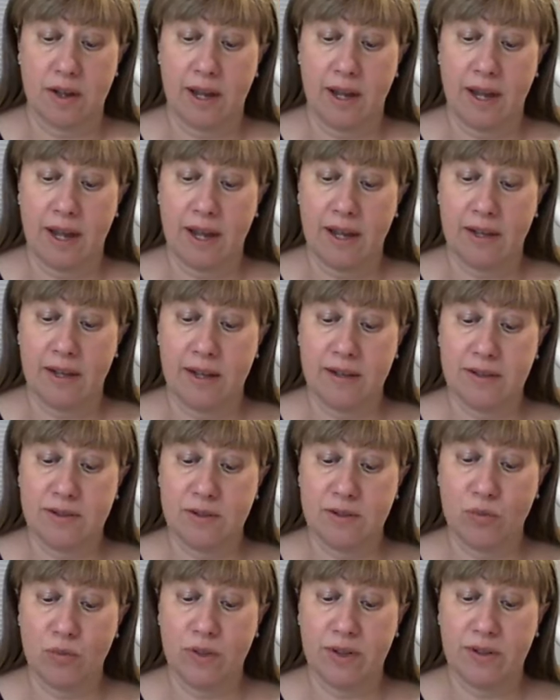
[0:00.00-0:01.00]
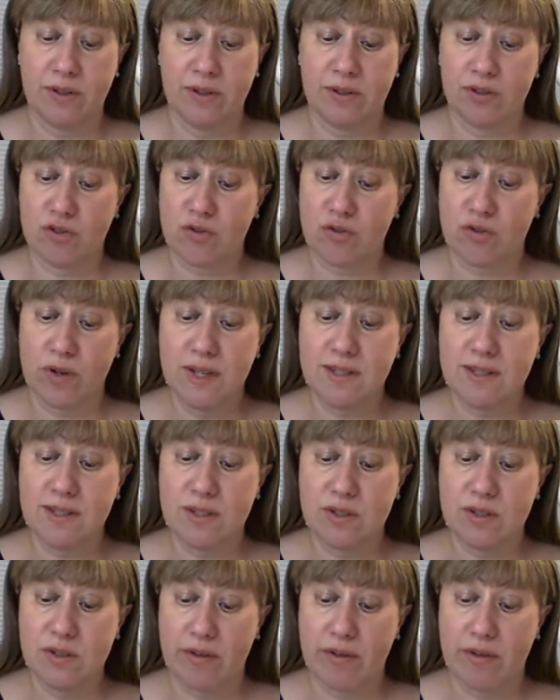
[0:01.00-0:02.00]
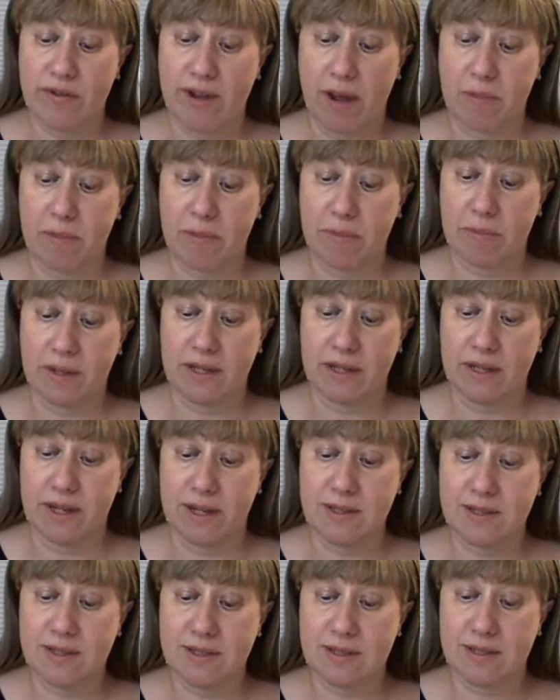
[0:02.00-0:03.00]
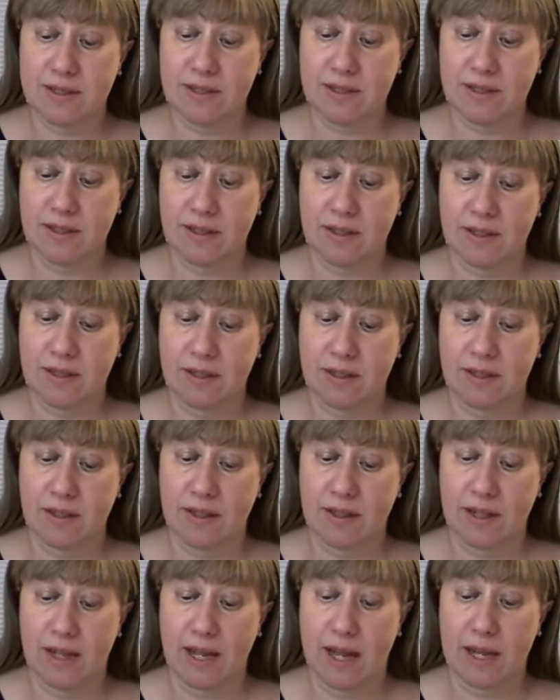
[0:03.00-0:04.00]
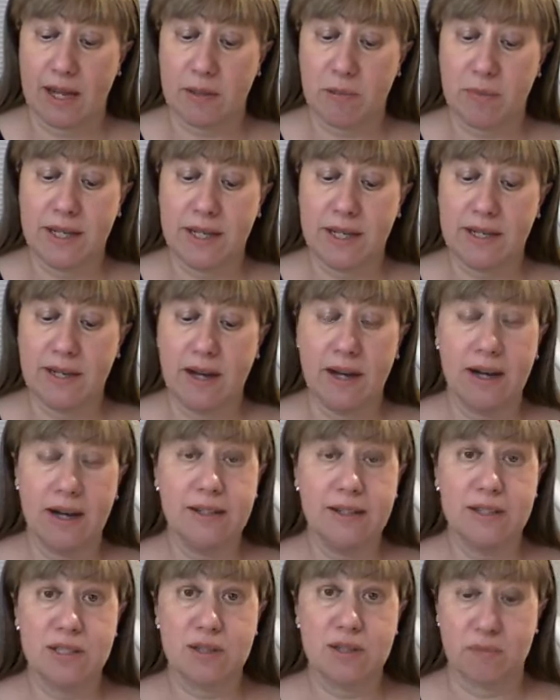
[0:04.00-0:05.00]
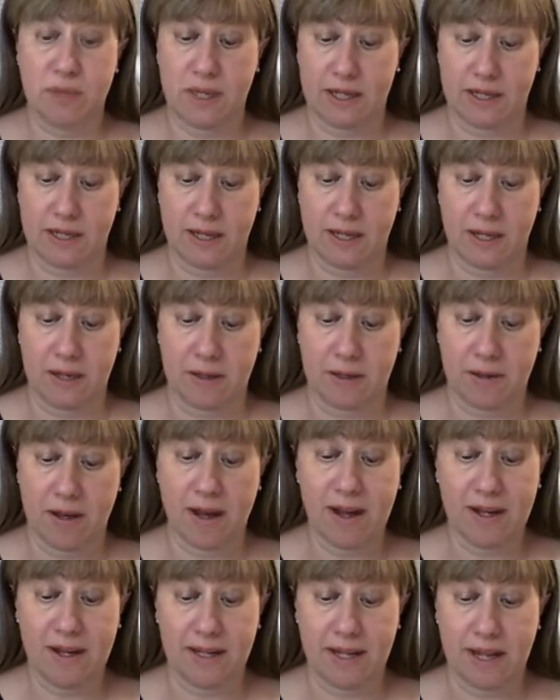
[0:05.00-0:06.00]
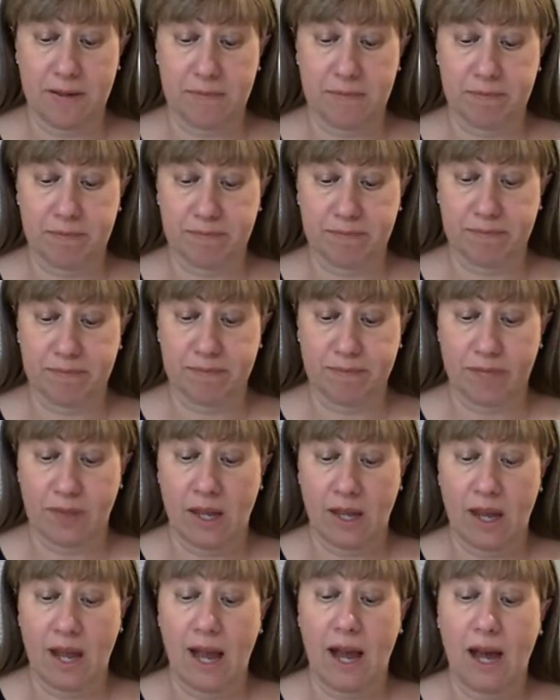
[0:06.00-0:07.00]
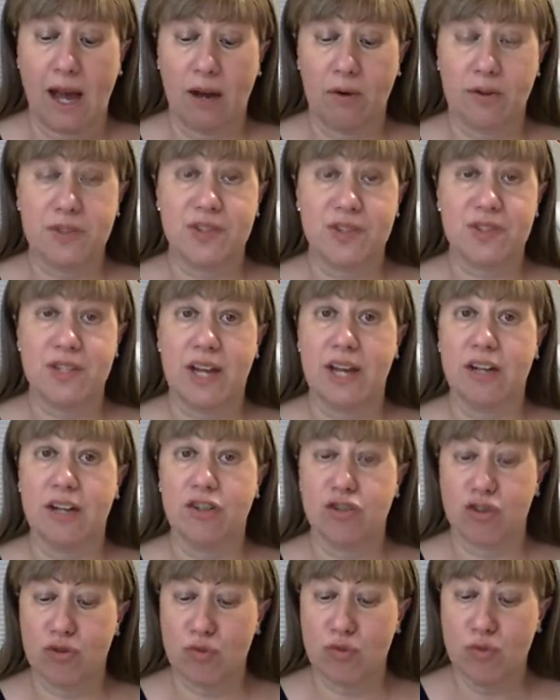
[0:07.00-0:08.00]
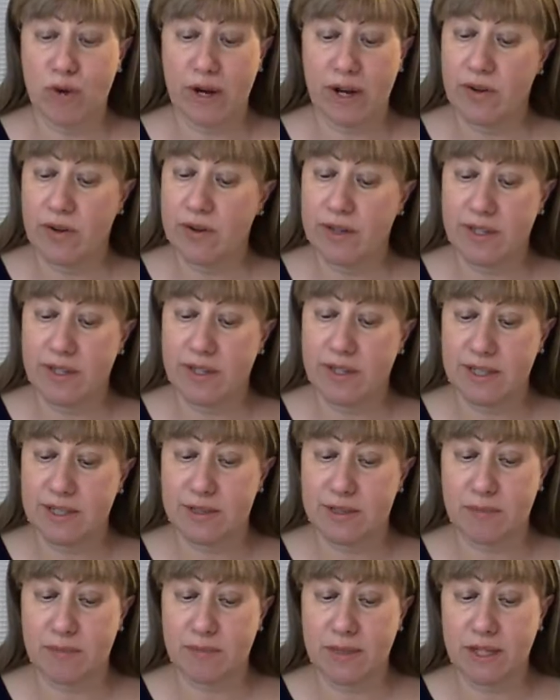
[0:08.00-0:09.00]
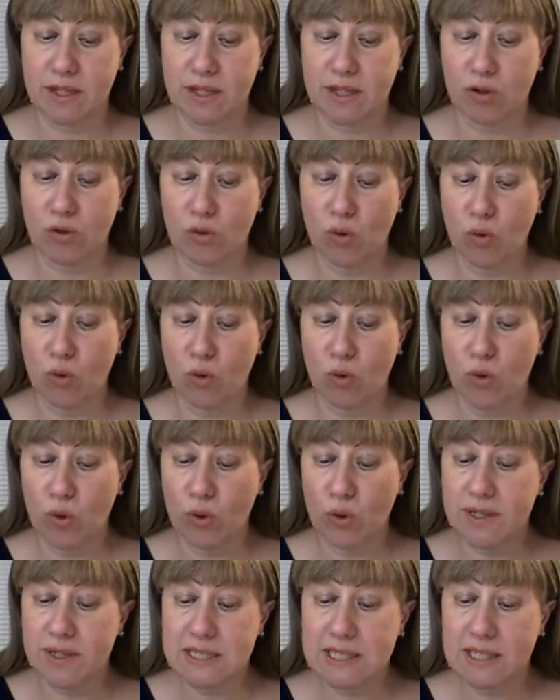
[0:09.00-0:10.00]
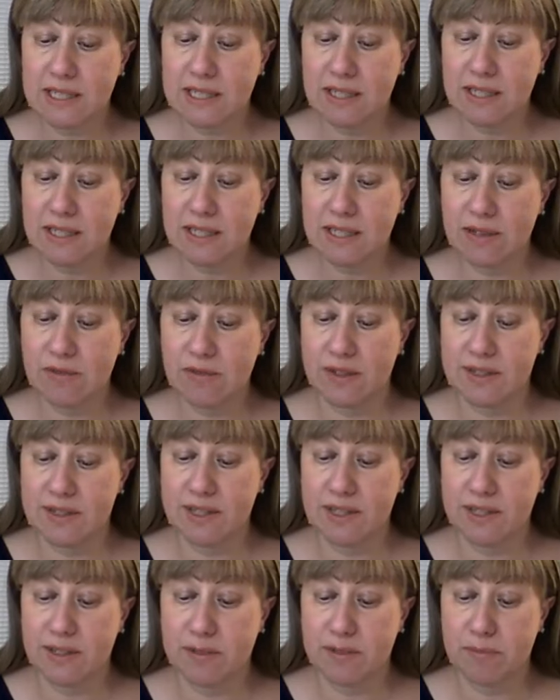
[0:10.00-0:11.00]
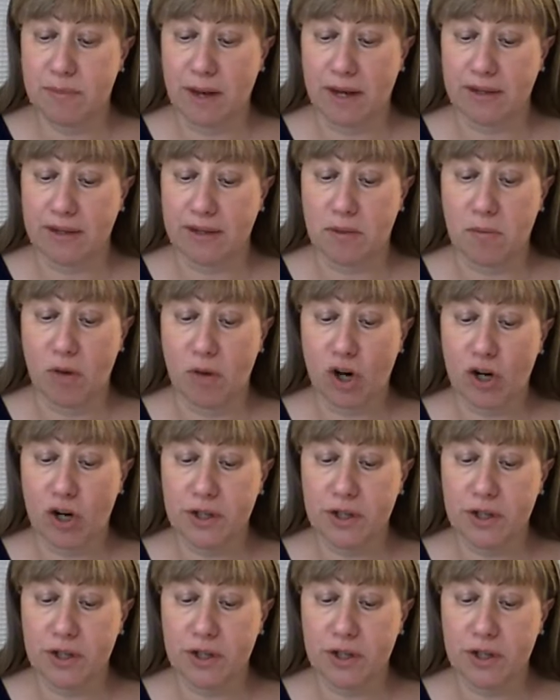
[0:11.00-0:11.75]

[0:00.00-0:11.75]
and with traces of happiness, and began speaking again. Our sanctuary is being gloriously visited by the